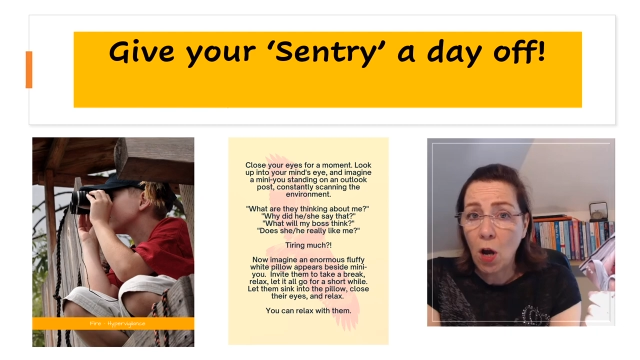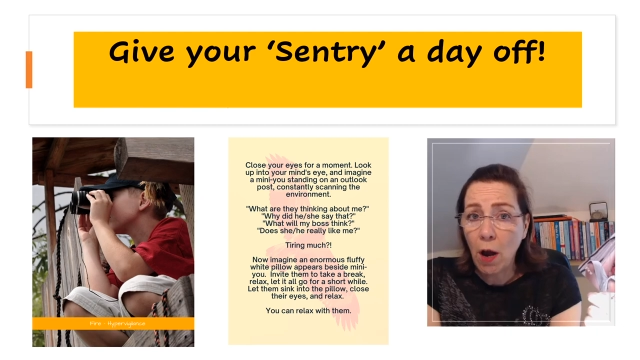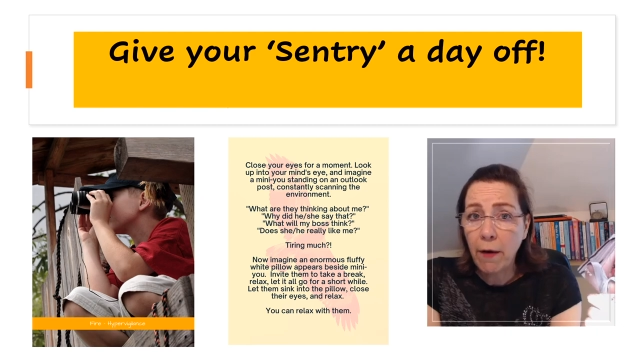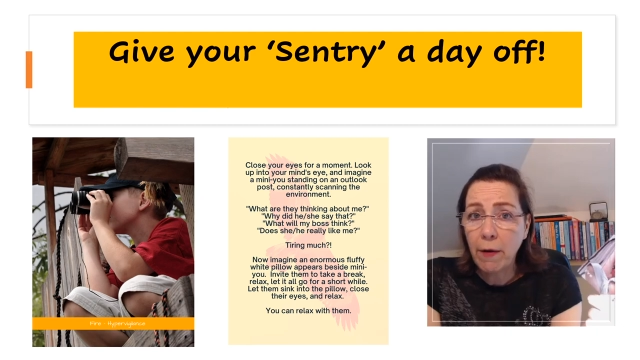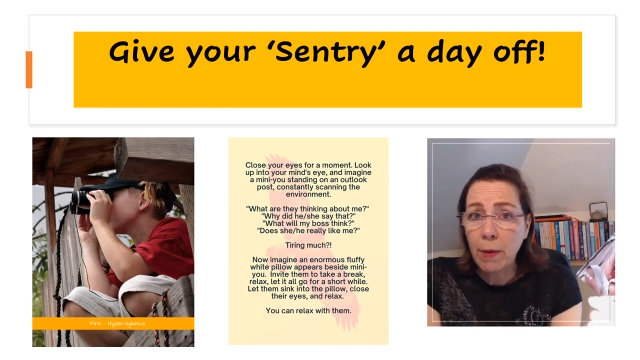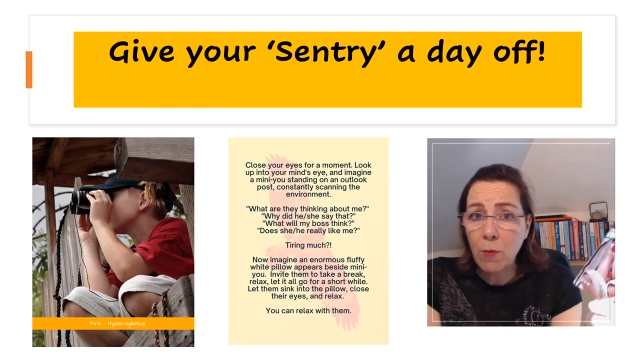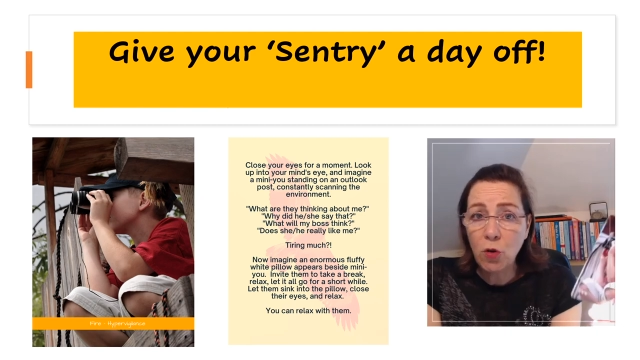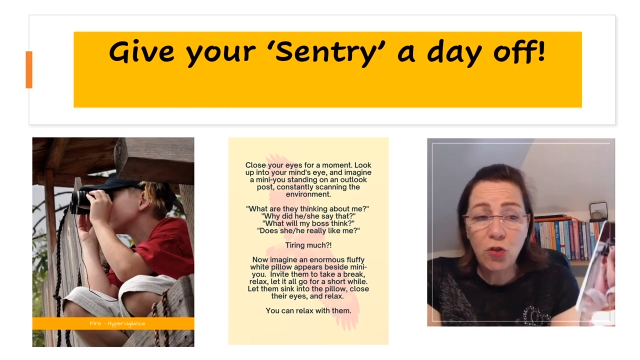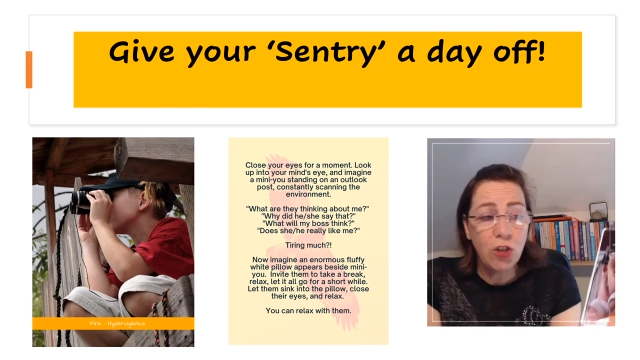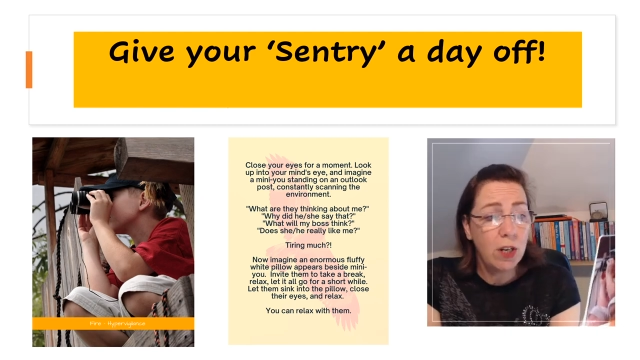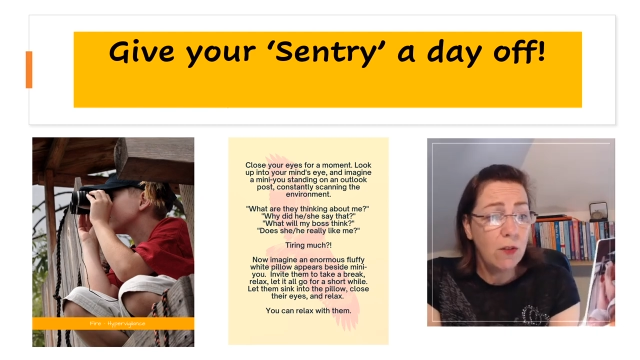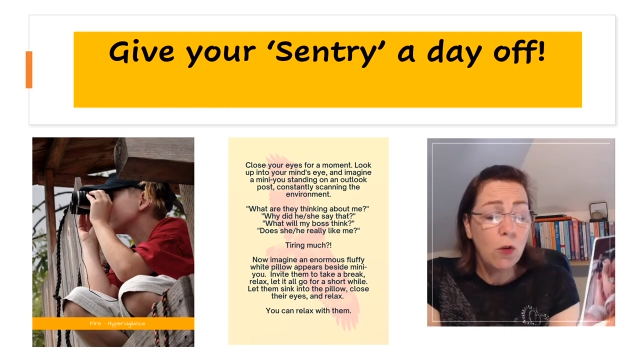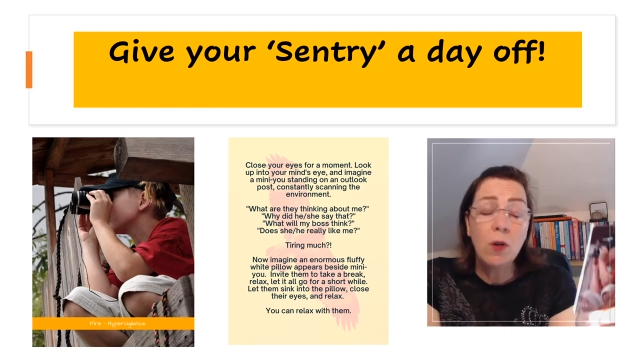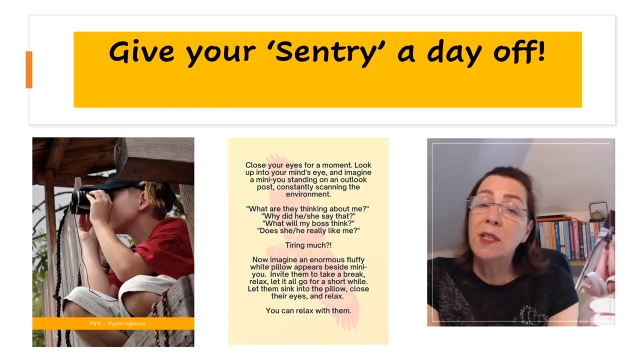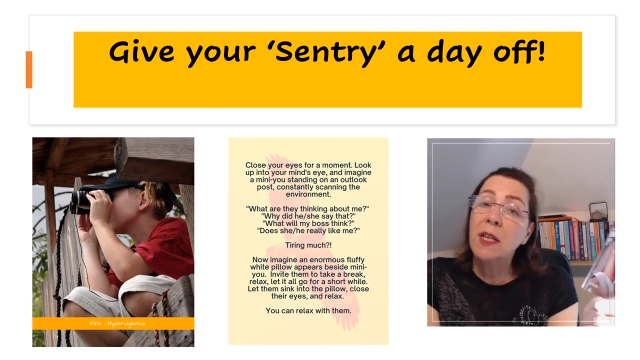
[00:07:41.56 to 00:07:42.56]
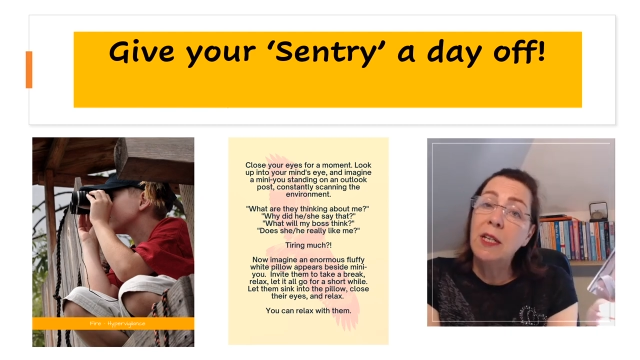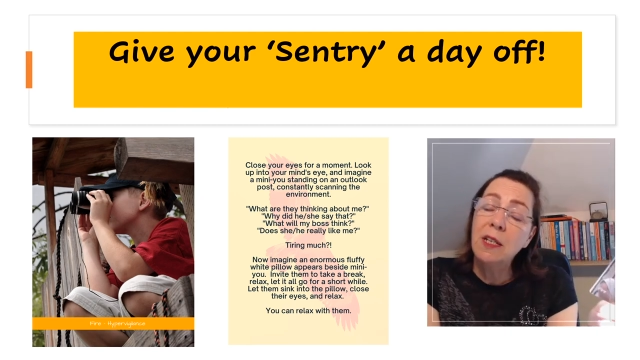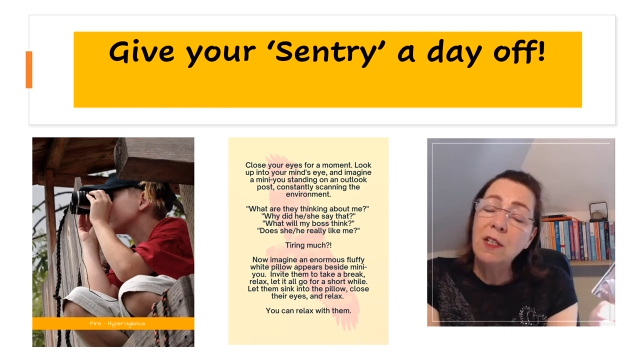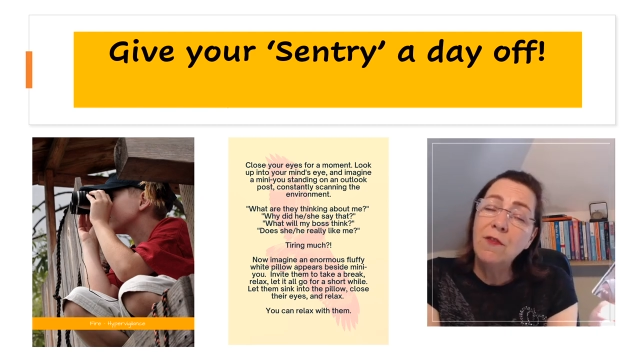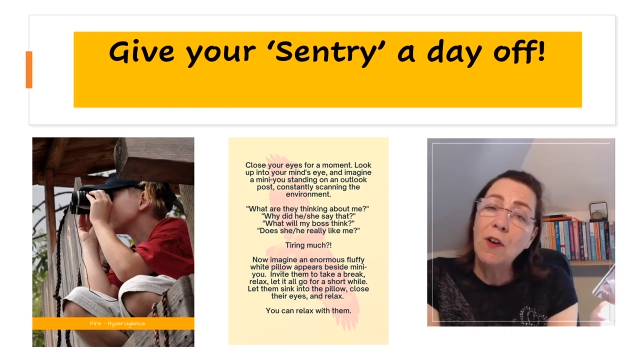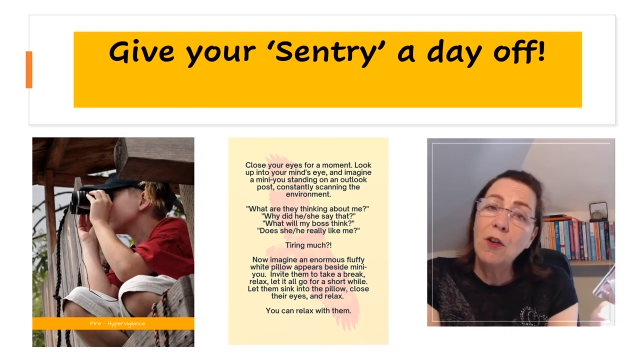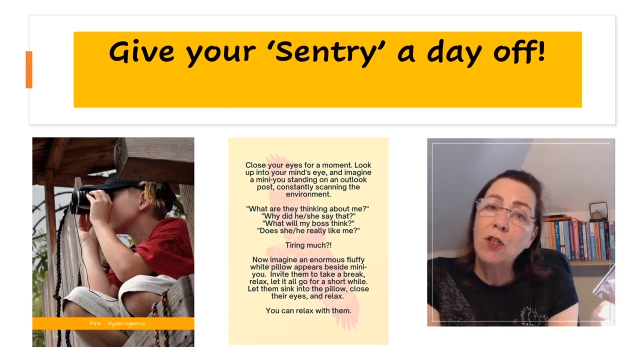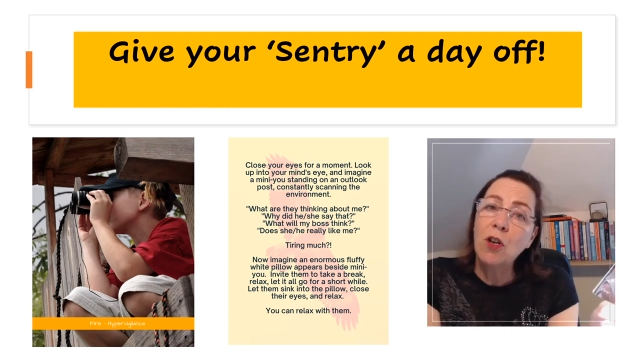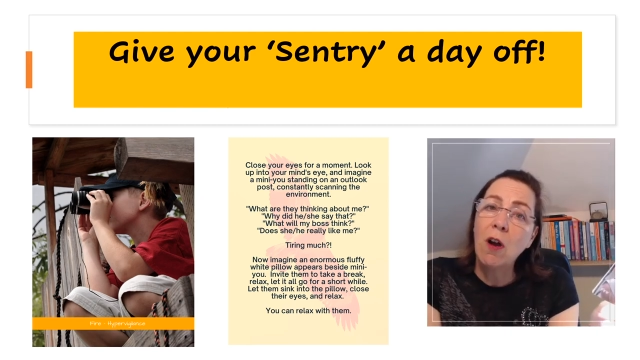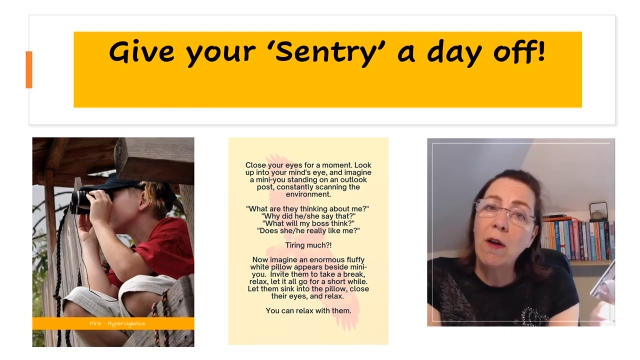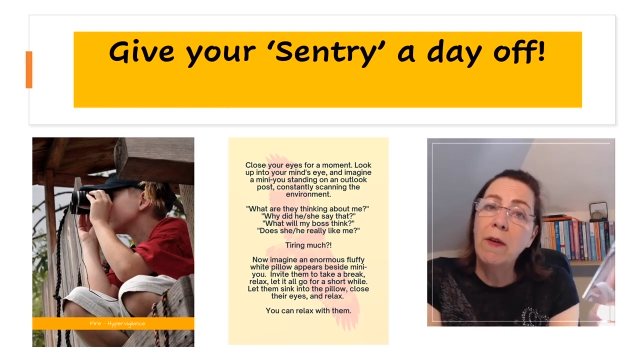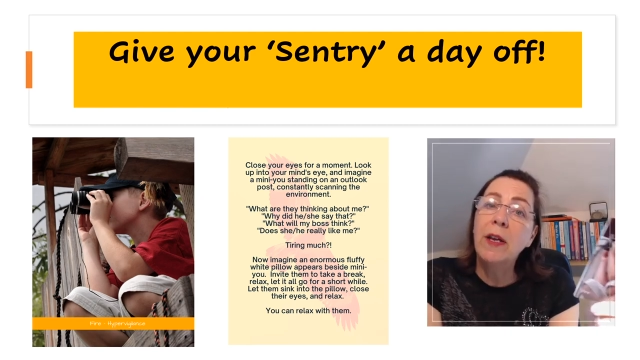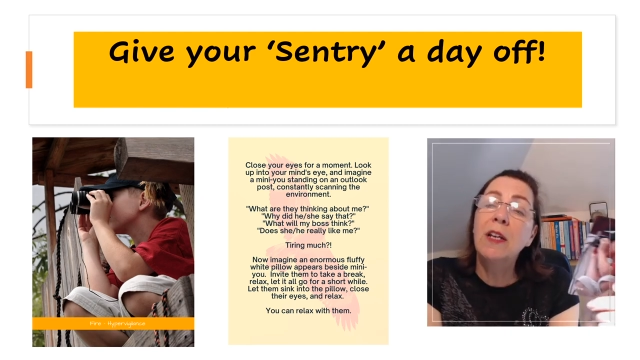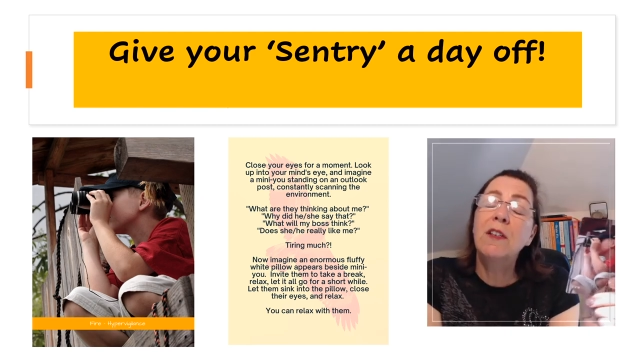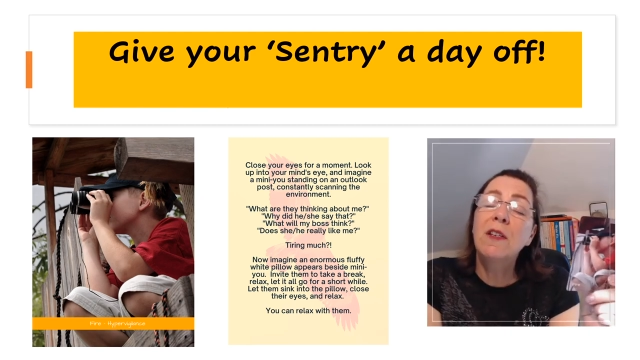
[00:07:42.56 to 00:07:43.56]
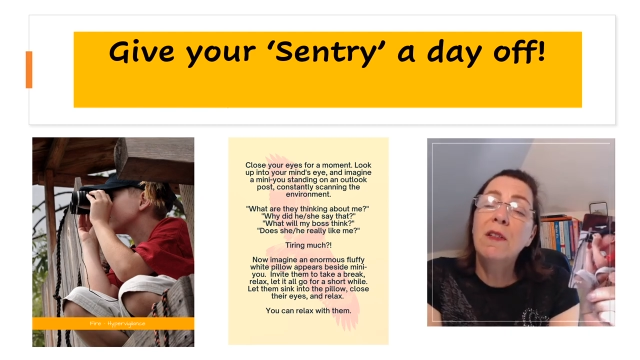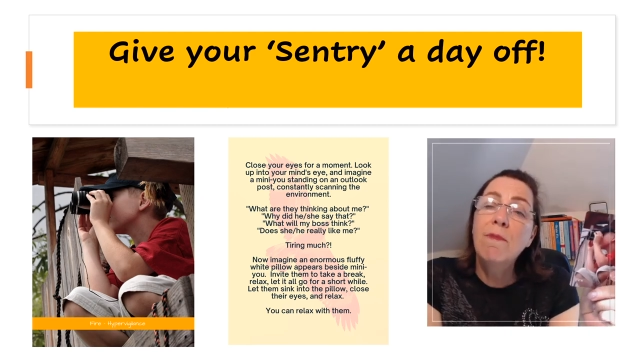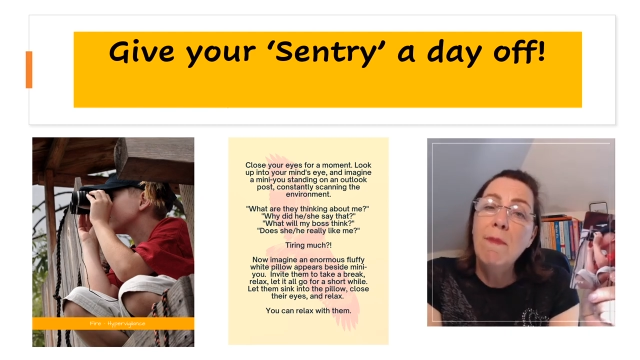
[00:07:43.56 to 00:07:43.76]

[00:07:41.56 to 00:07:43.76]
says tiring much, and of course that is very tiring.